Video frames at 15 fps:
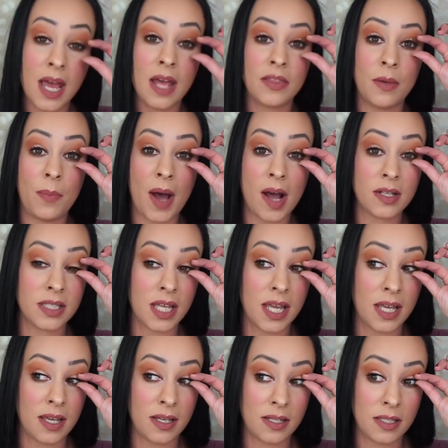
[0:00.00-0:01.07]
The box
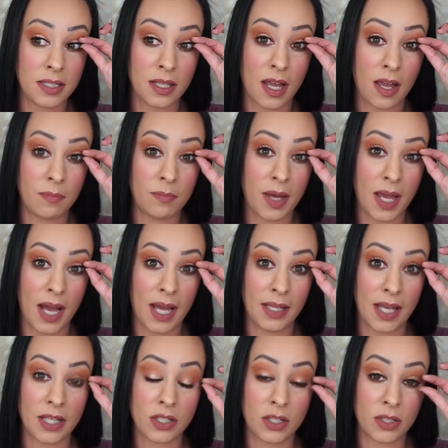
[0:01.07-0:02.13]
is, my
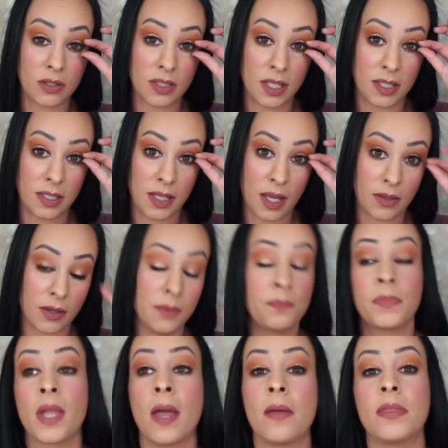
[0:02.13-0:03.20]
eyelashes are sticking together.
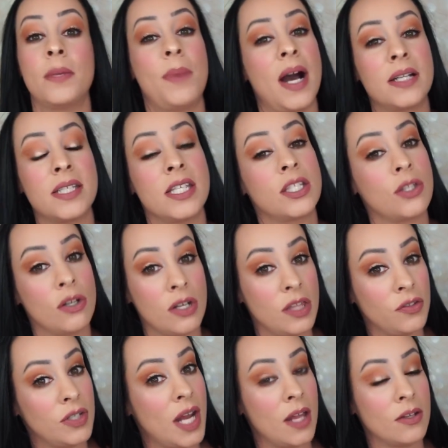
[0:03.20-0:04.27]
The box is
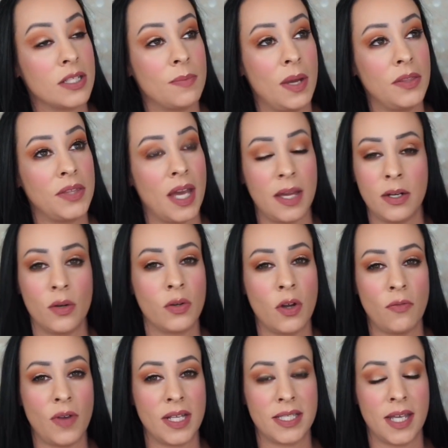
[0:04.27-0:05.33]
$33 a month. I don't know
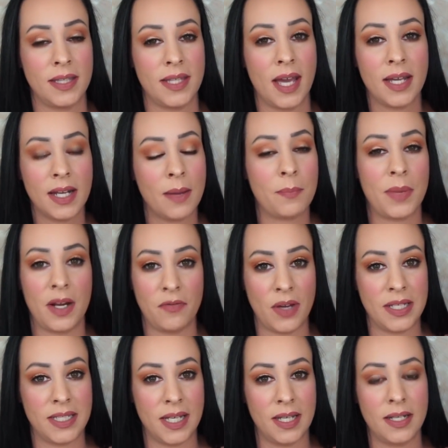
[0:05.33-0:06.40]
if I said that, but if I
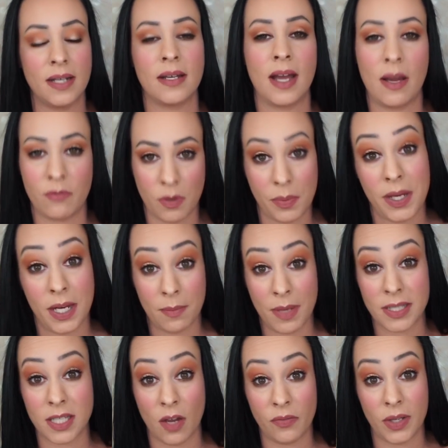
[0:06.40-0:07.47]
did, I'm repeating
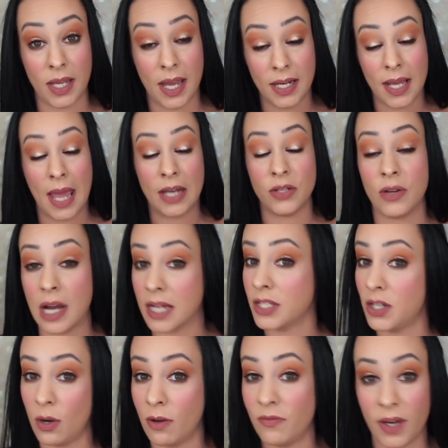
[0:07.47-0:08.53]
myself again, and you guys
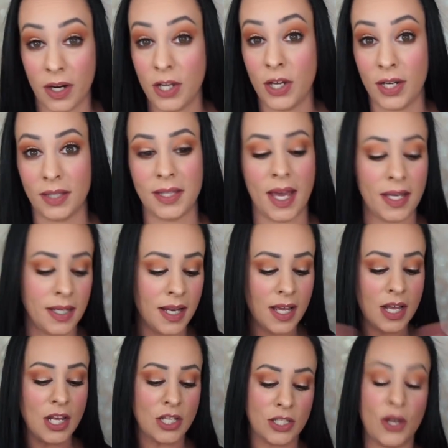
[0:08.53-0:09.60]
know I'm very good at that.
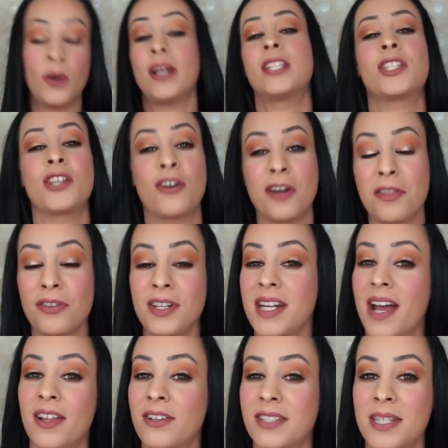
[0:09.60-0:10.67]
So it's
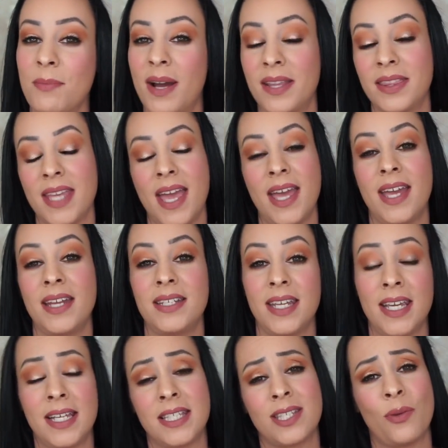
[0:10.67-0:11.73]
$33 a month, and
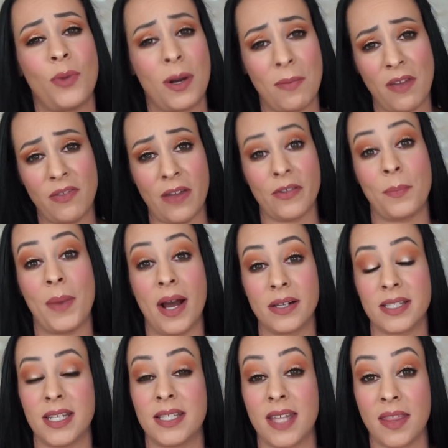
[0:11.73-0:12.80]
it's one of my favorite
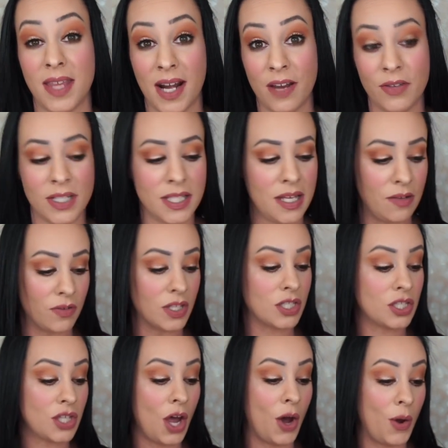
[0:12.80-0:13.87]
boxes that I receive.
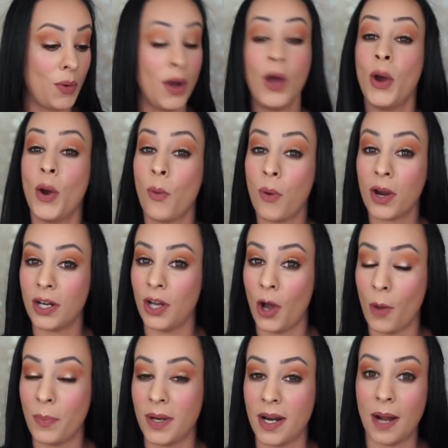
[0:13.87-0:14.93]
So we're gonna
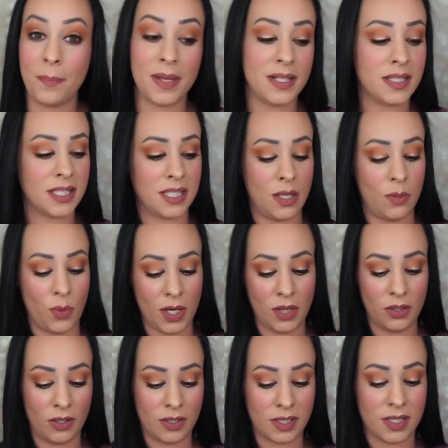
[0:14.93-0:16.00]
open it up and see what it
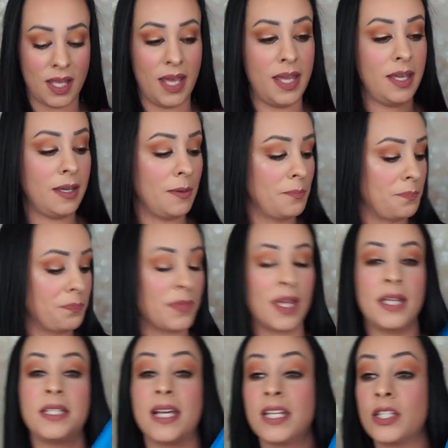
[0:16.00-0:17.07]
looks like.
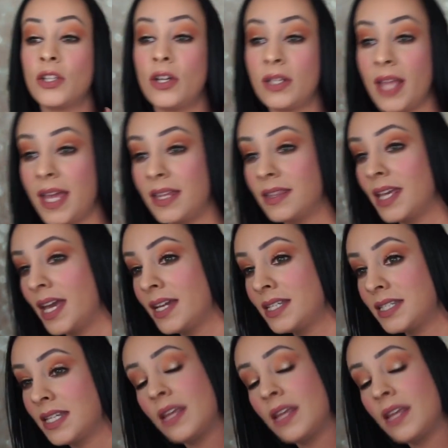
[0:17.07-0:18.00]
It does look like this.